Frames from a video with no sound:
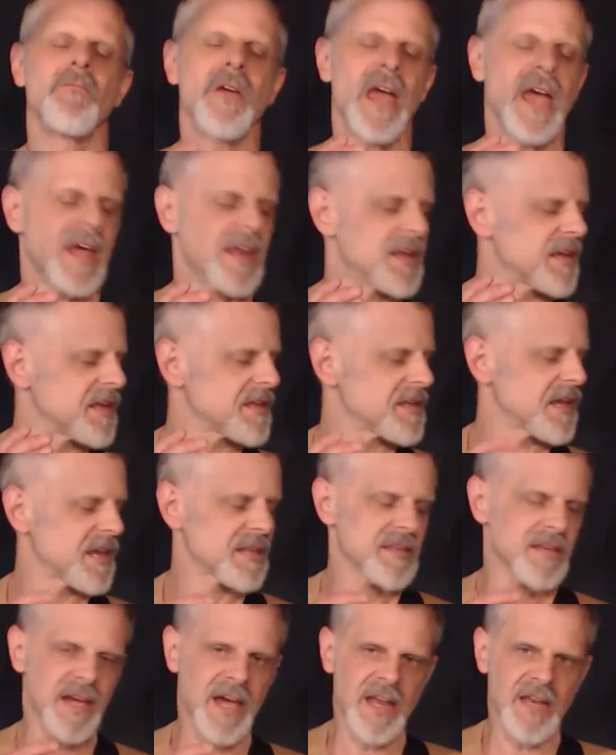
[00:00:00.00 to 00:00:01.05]
and
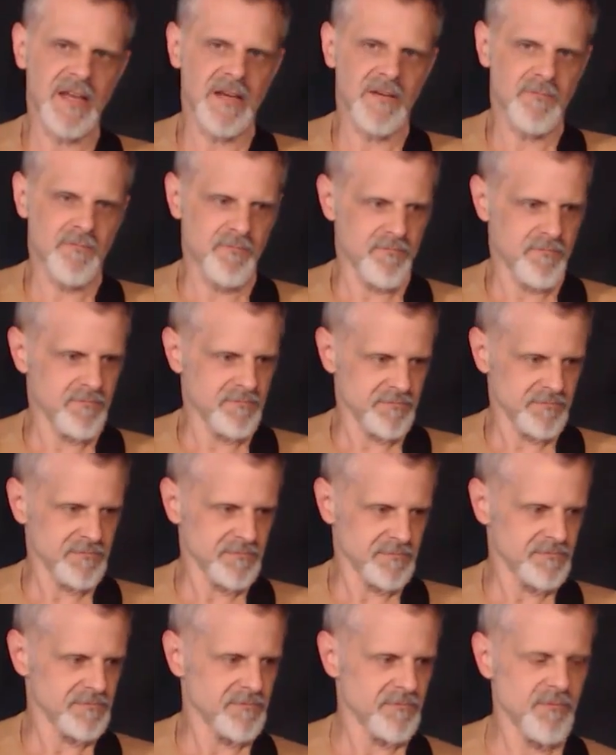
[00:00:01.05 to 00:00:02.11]
it kind of
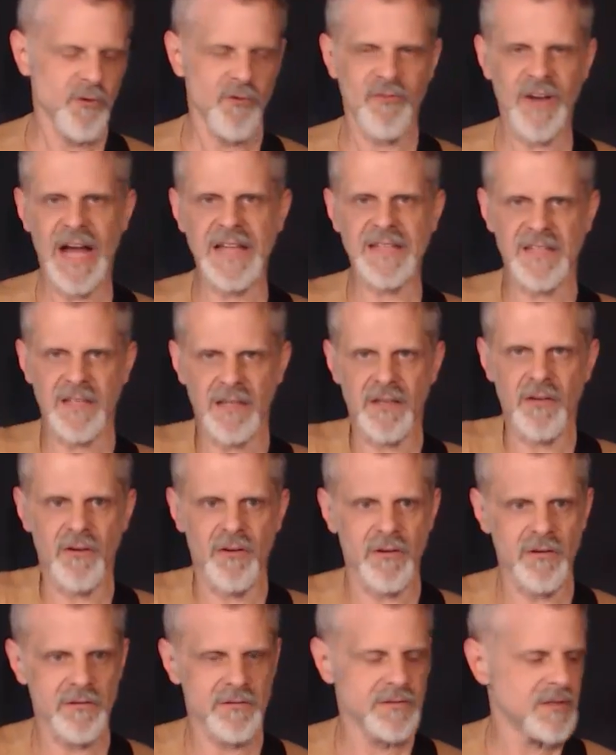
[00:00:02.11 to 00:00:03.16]
provides a
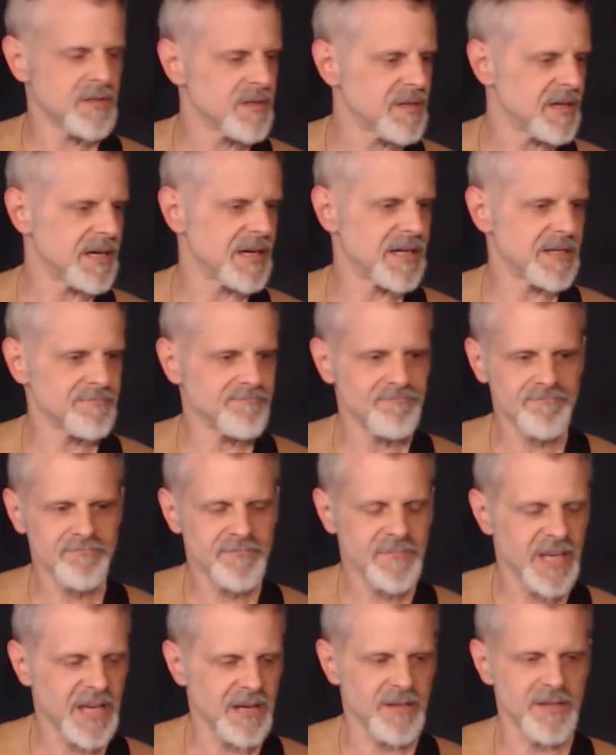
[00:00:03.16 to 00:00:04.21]
little,
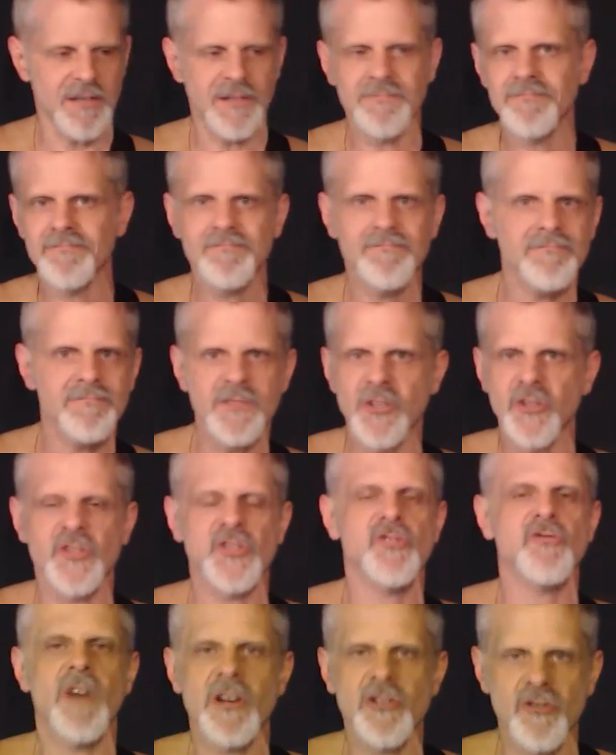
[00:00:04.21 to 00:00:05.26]
little
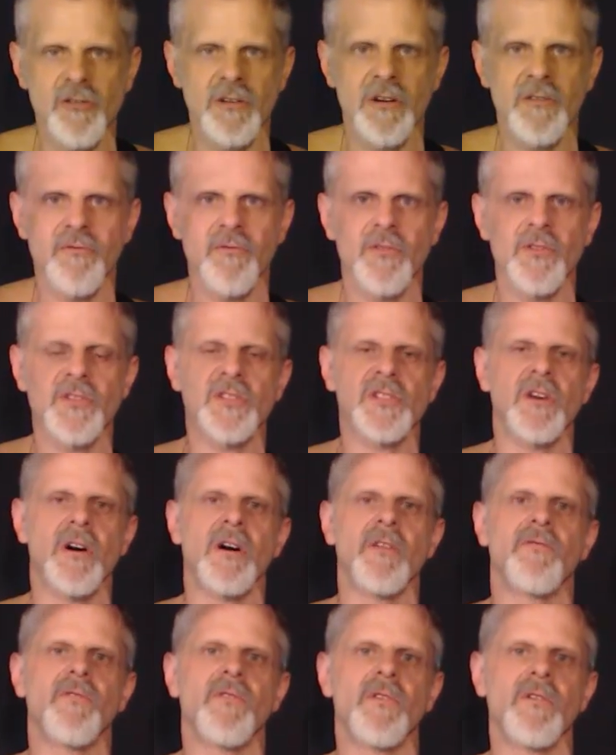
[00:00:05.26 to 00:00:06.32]
structure there for the
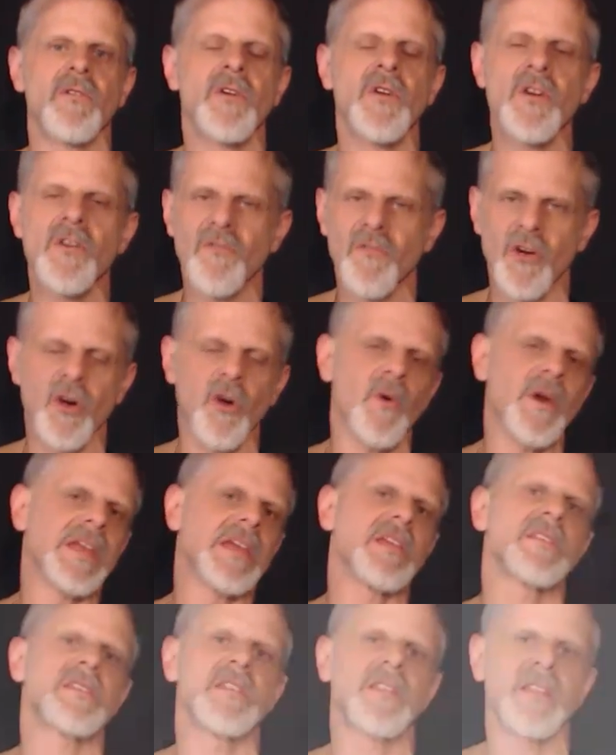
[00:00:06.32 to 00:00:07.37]
song for going
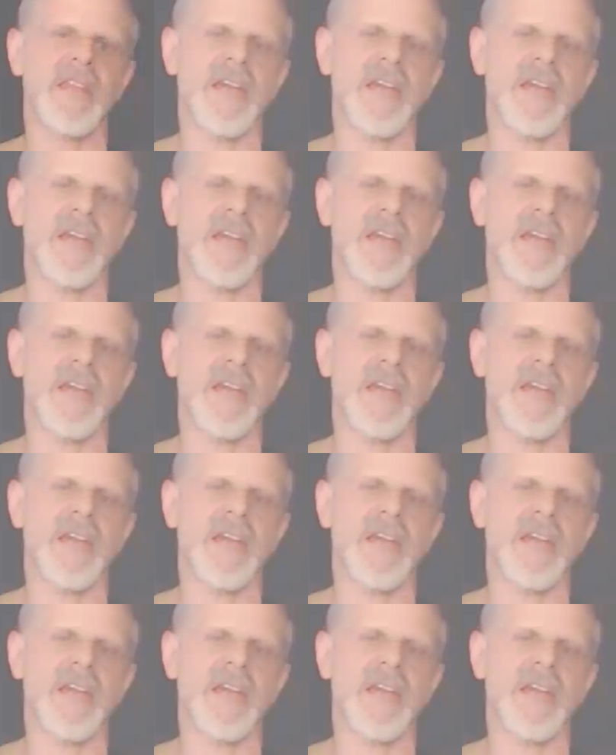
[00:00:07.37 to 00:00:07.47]
into the